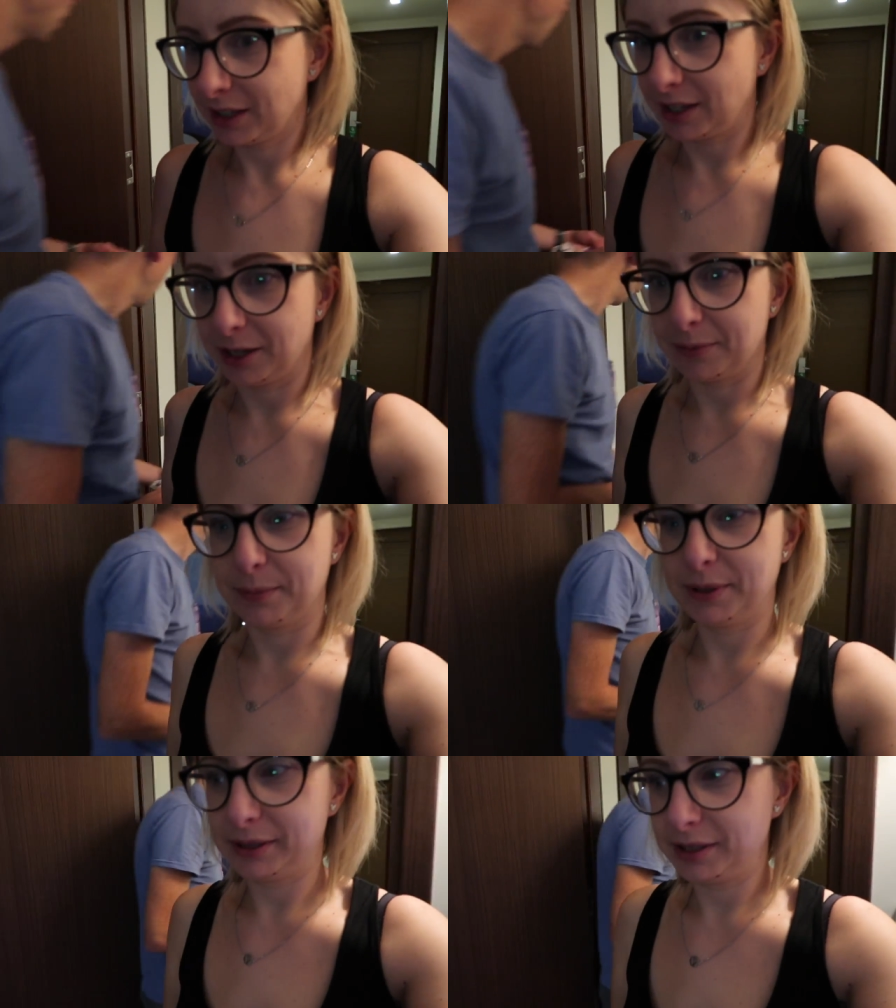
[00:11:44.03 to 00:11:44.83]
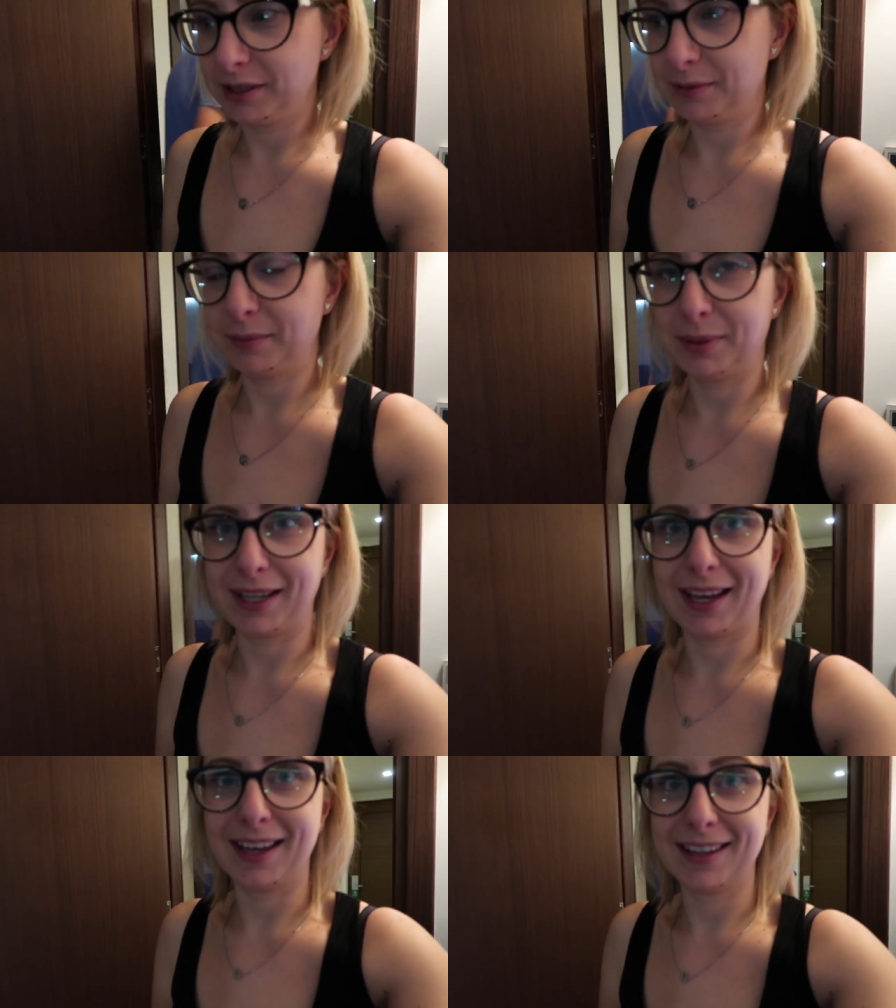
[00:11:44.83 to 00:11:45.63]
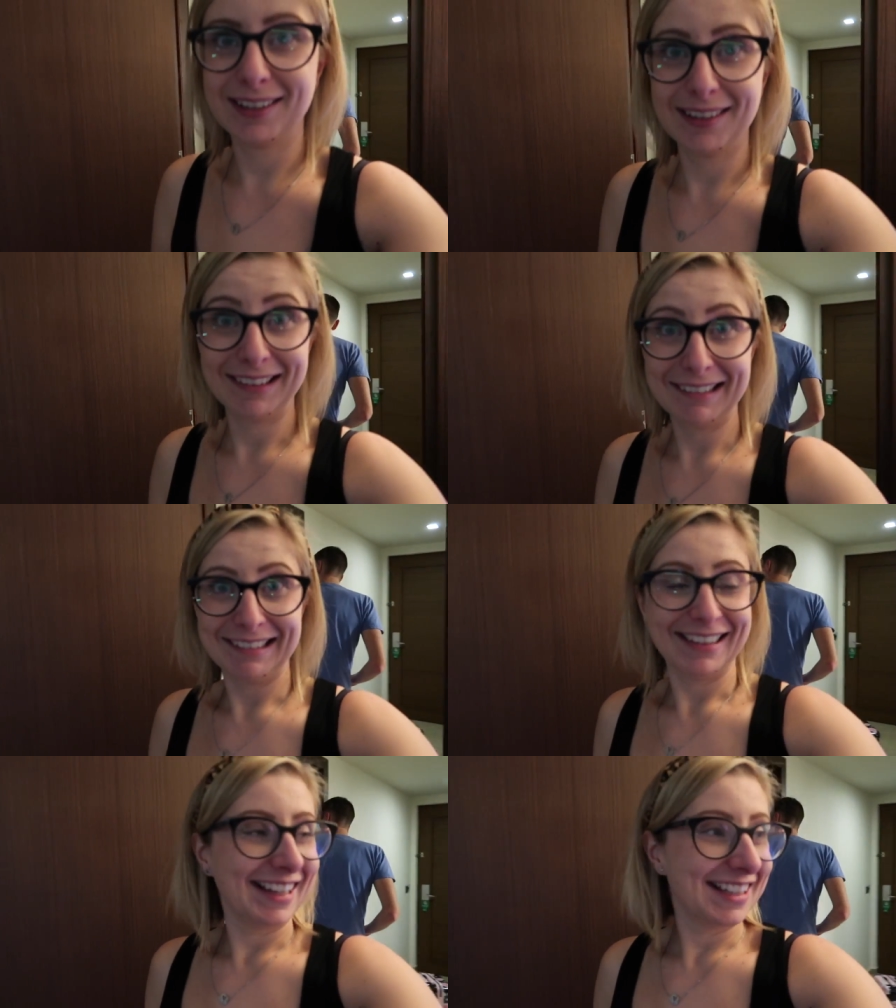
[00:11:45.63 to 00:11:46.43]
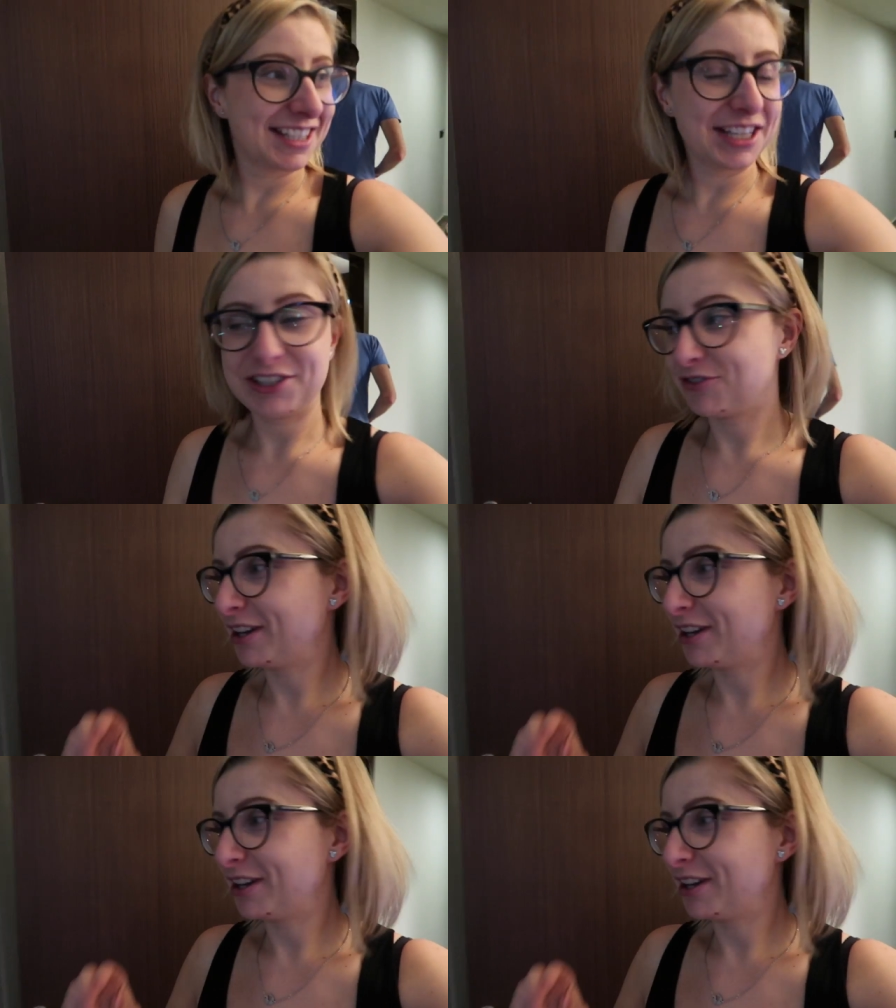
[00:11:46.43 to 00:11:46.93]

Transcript: Um, but yeah, this is